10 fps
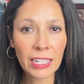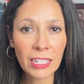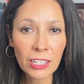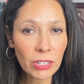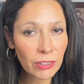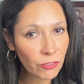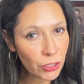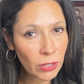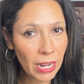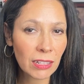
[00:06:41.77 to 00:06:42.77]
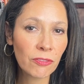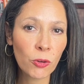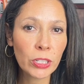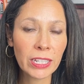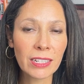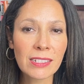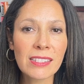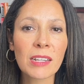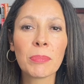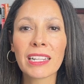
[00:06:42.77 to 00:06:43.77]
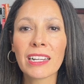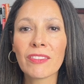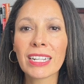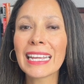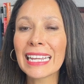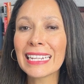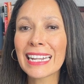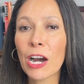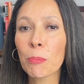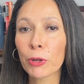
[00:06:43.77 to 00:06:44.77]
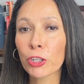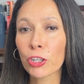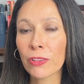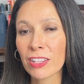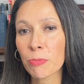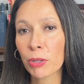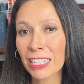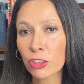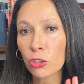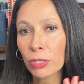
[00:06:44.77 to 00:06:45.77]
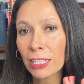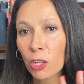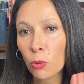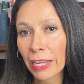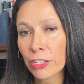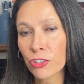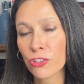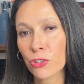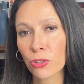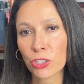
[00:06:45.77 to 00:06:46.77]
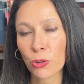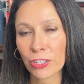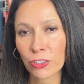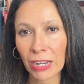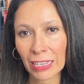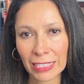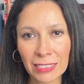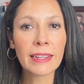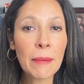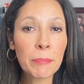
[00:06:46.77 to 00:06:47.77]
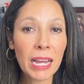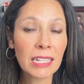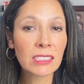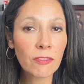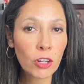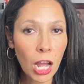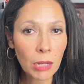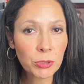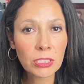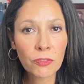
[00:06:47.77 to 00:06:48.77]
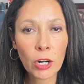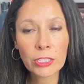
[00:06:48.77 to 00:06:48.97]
including for you Californians, the beloved In-N-Out Burger that's bringing 3 locations to the Treasure Valley. Nampa has several options for